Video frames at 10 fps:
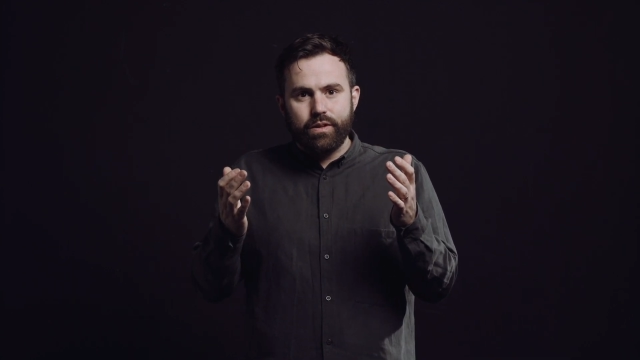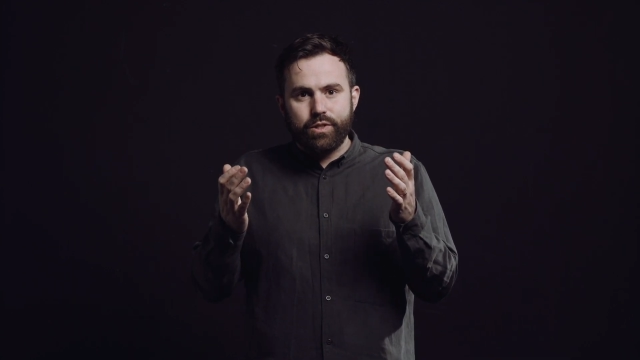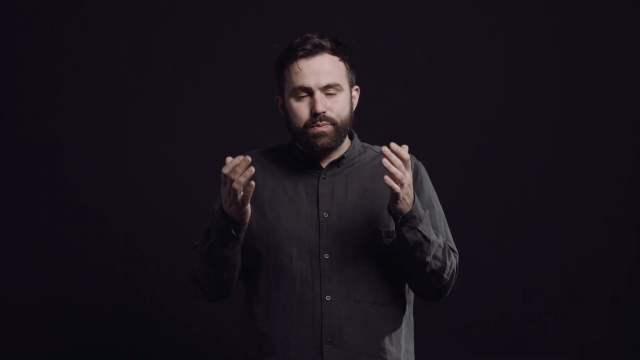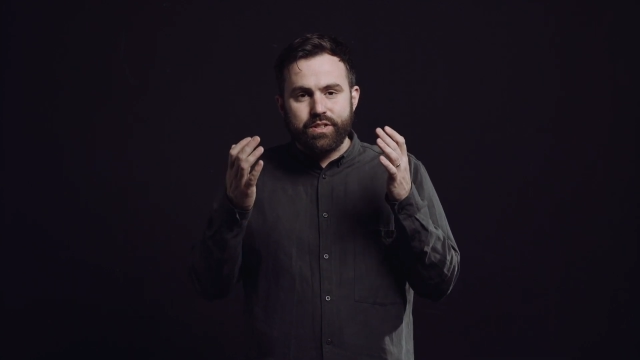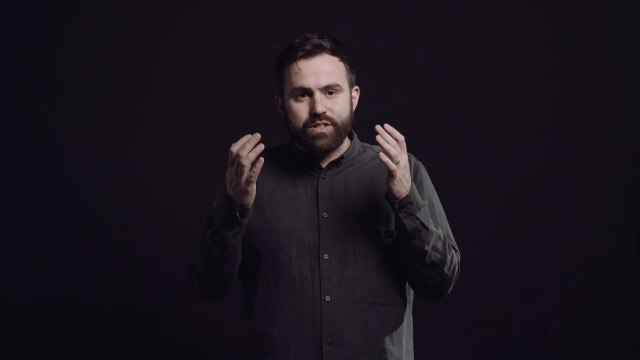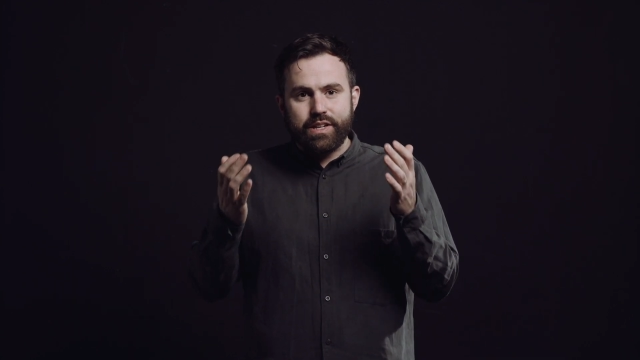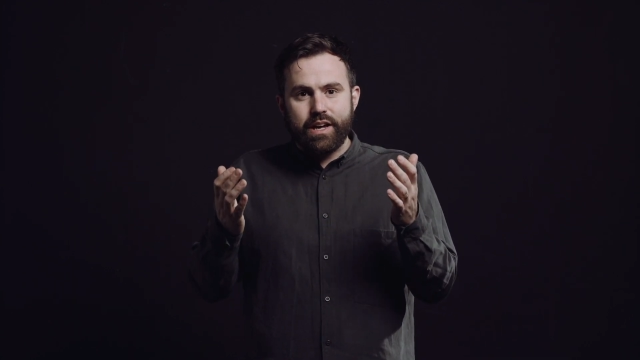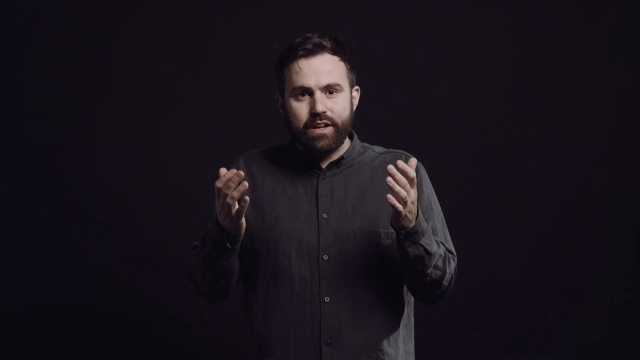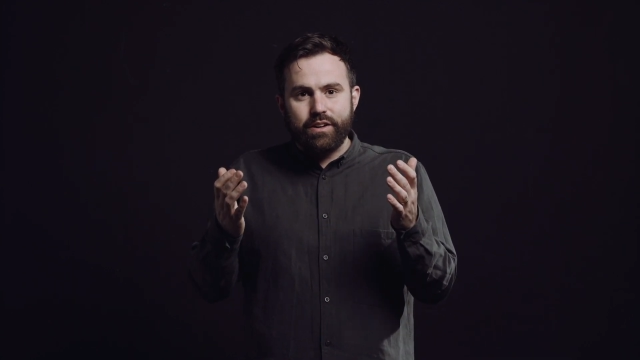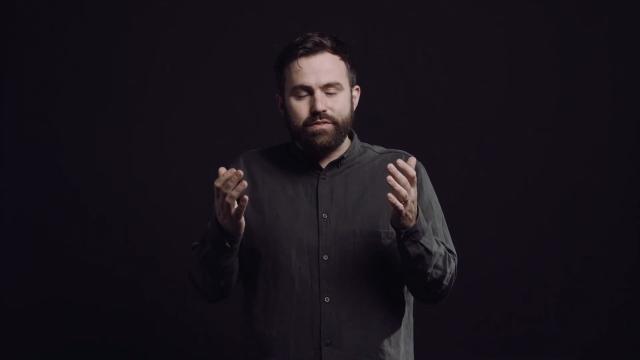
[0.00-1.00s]
To be
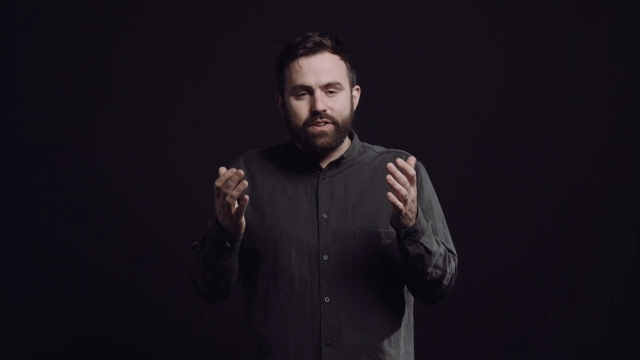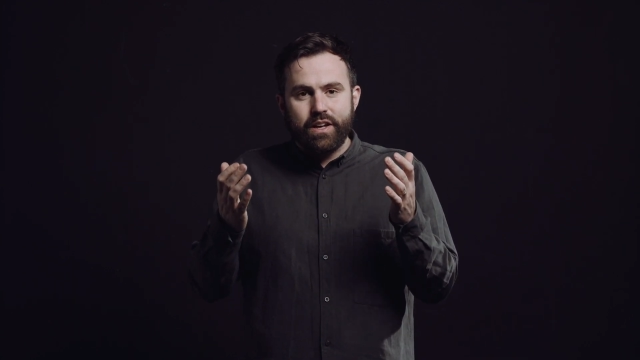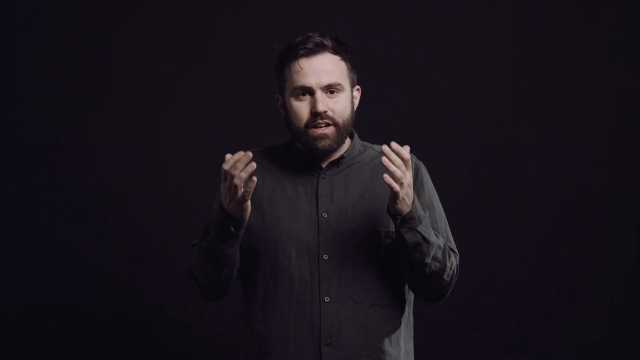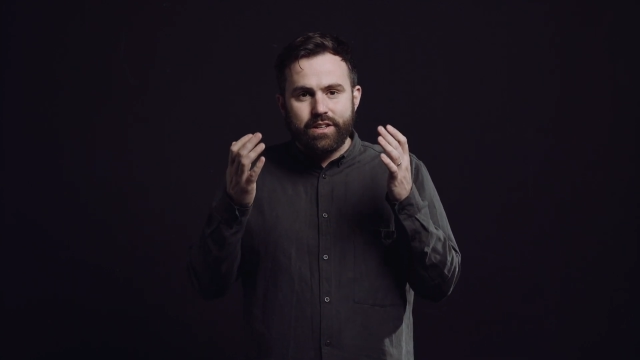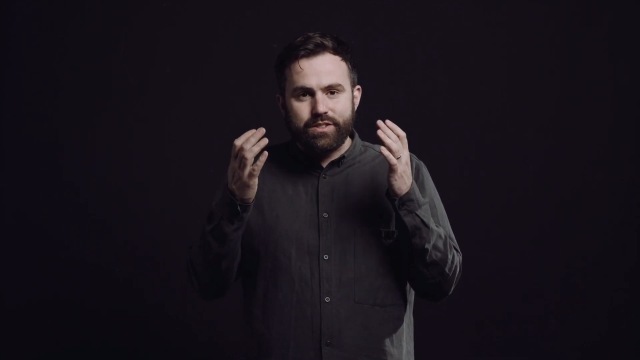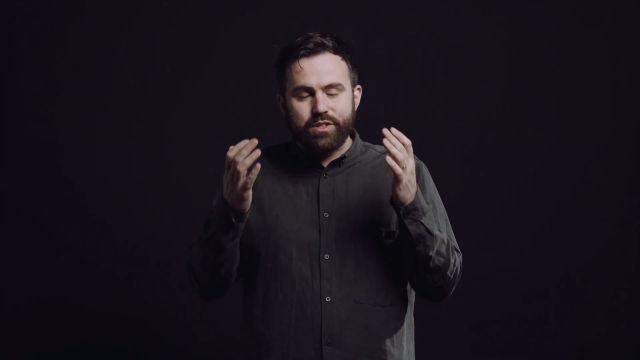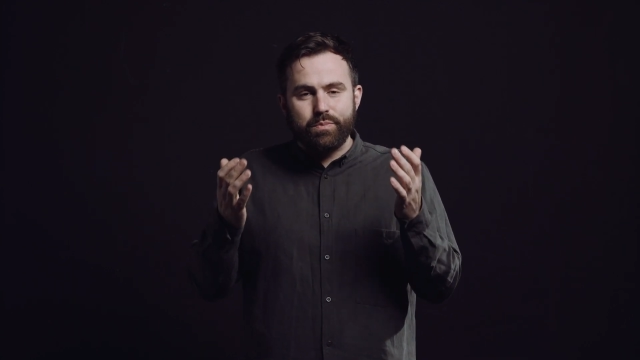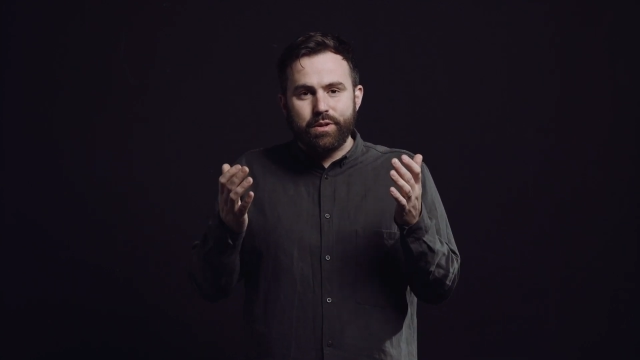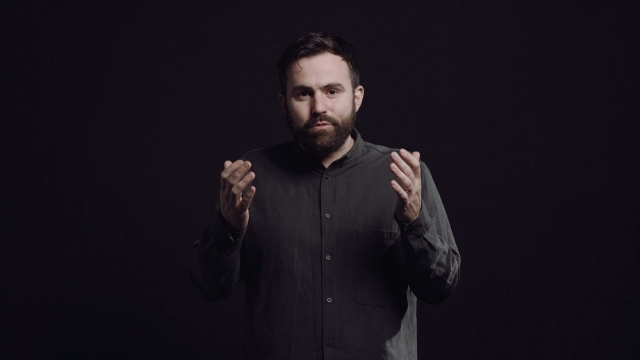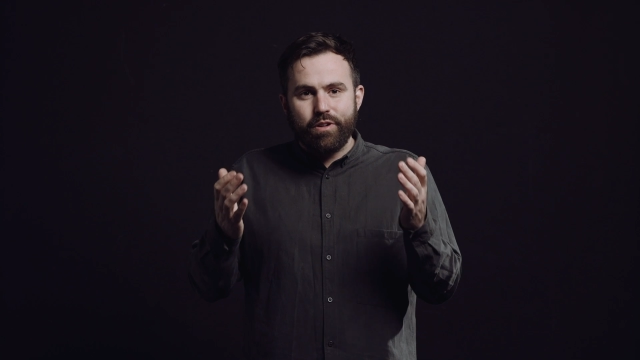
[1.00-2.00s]
saved is to
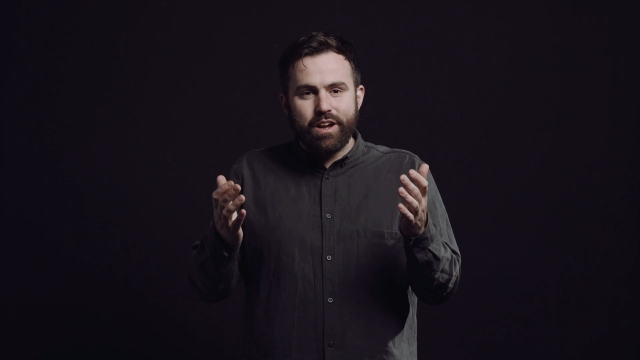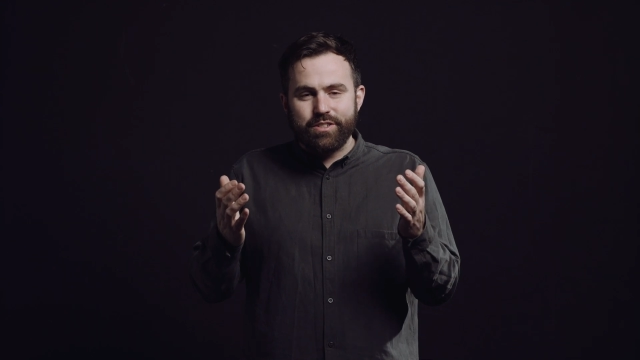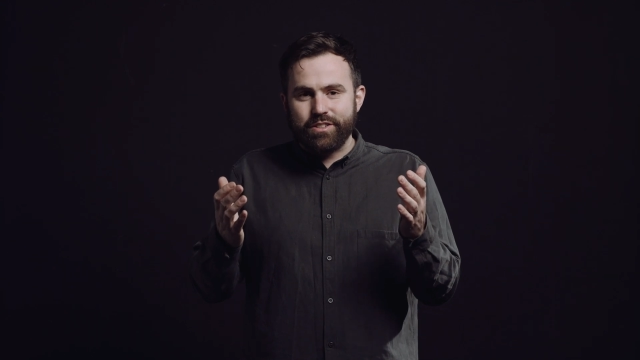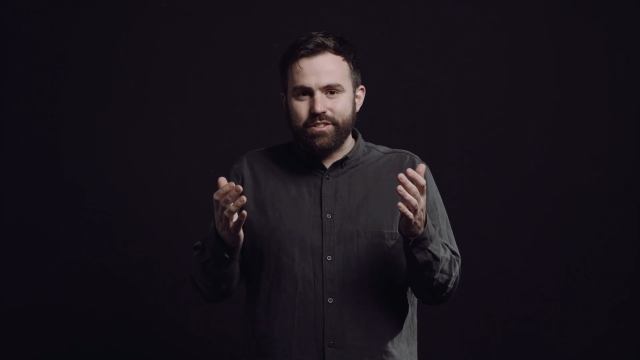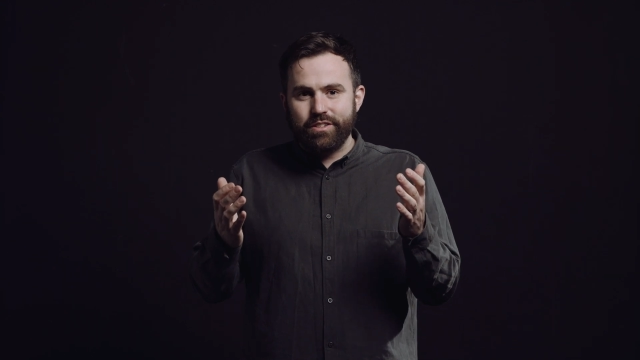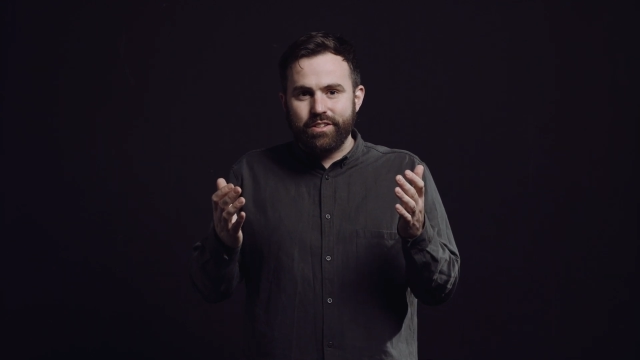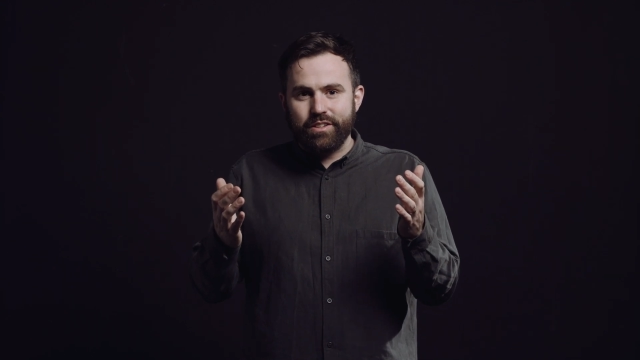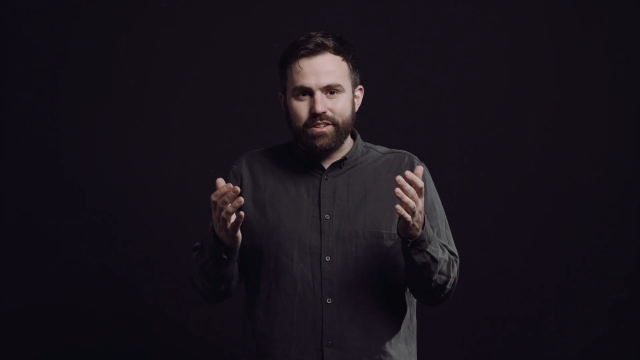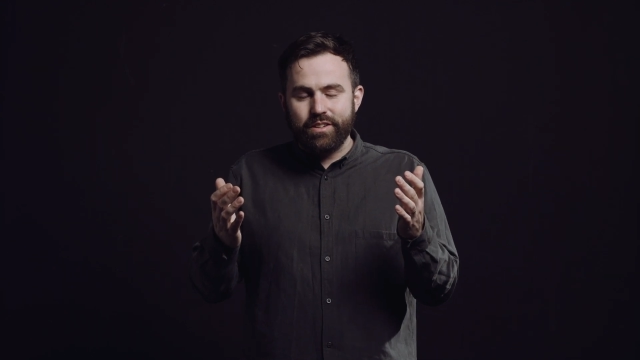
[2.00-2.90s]
be rescued.